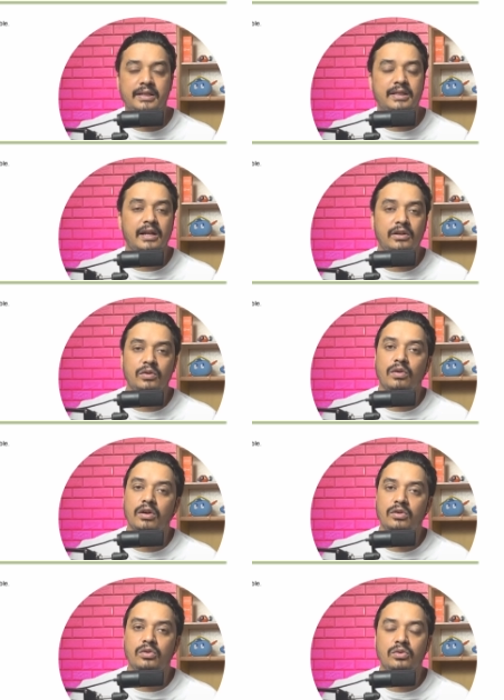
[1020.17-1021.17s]
and you
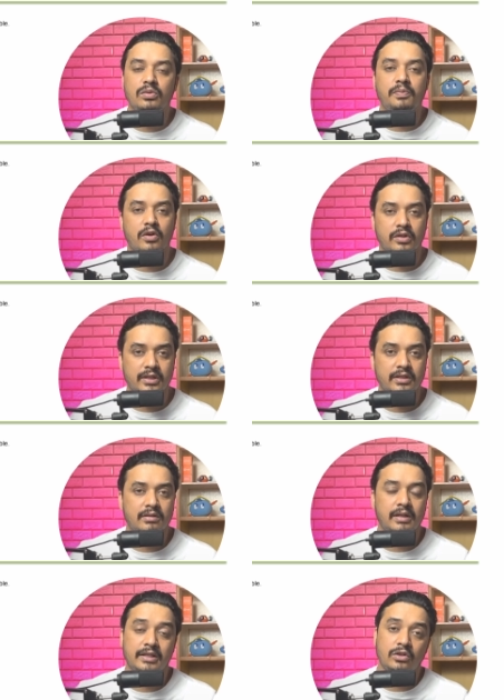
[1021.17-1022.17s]
want to process,
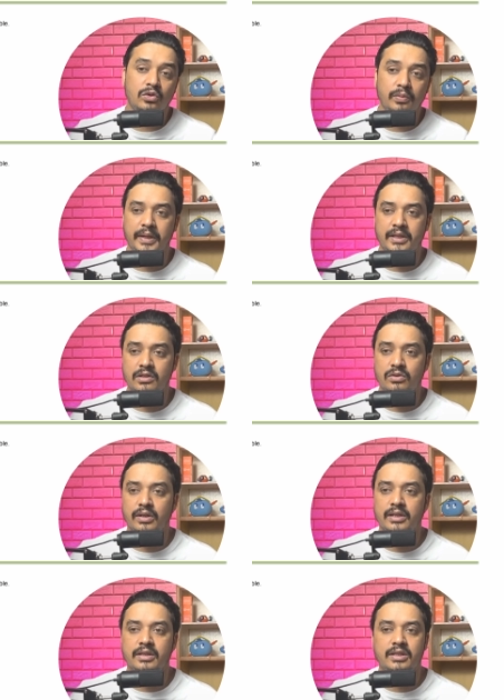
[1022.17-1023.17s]
let's say 2 pages, you
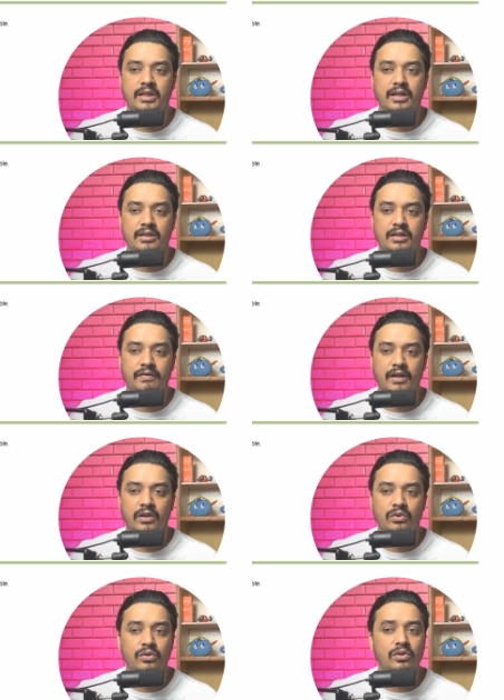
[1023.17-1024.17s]
can just change this
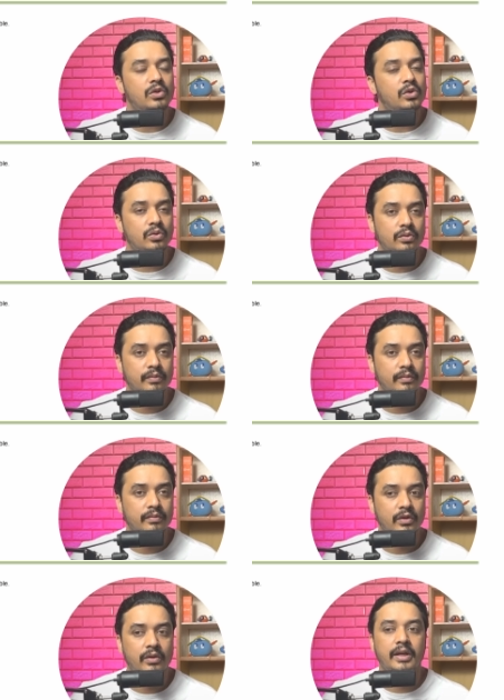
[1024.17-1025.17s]
value to 2.
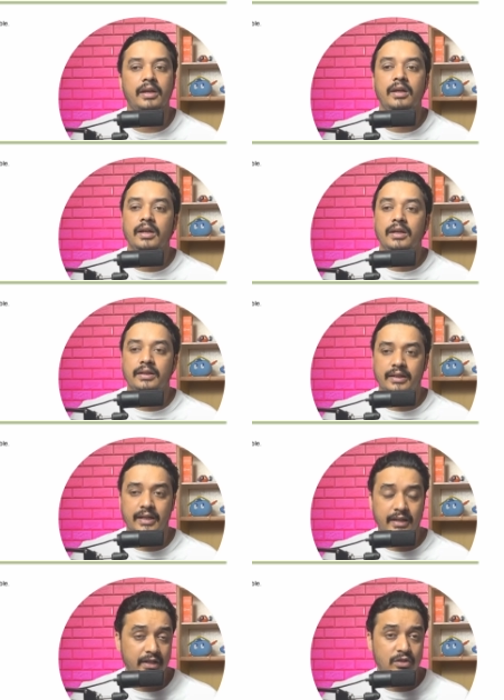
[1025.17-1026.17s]
Okay.
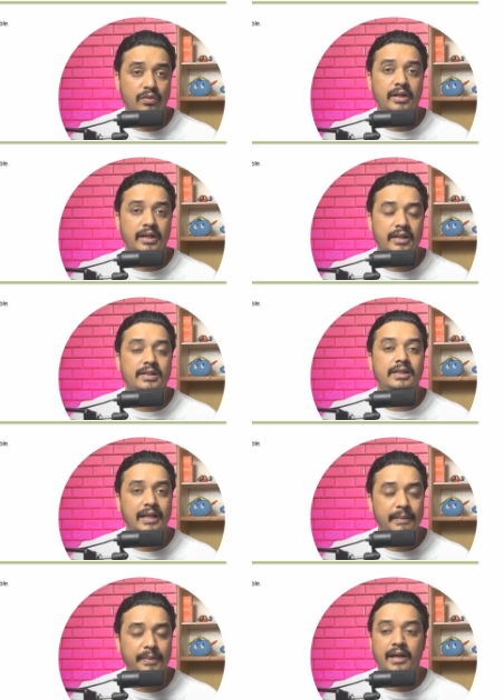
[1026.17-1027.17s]
The next one is
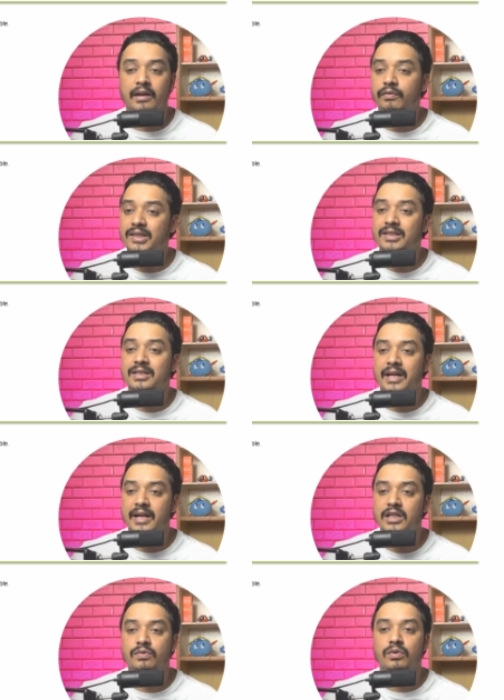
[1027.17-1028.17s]
DPI, which
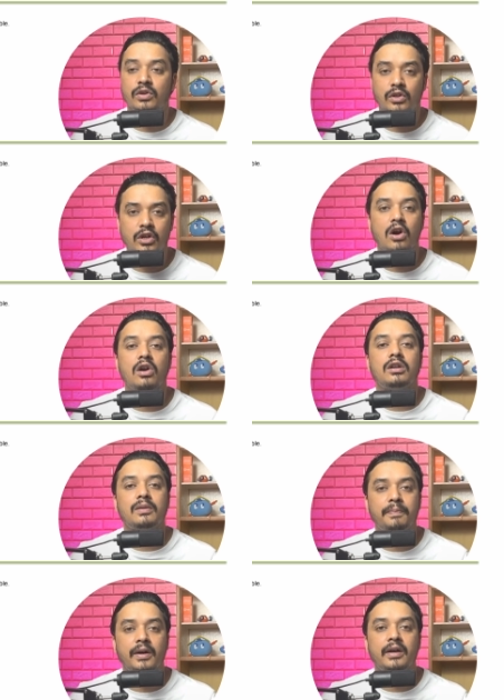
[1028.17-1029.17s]
stands for dot
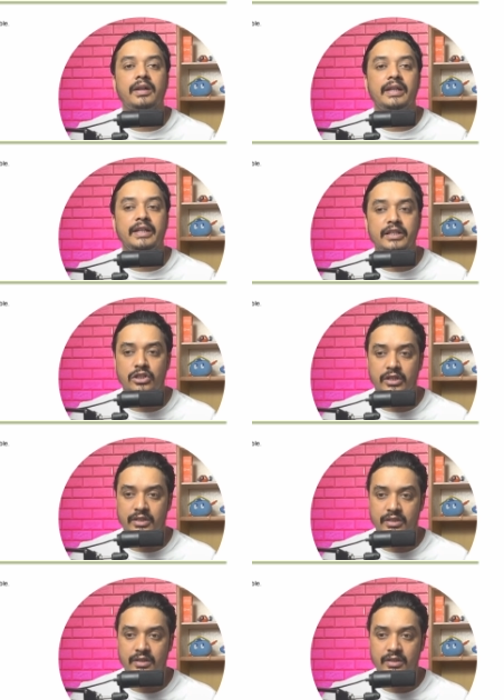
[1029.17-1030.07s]
per inches.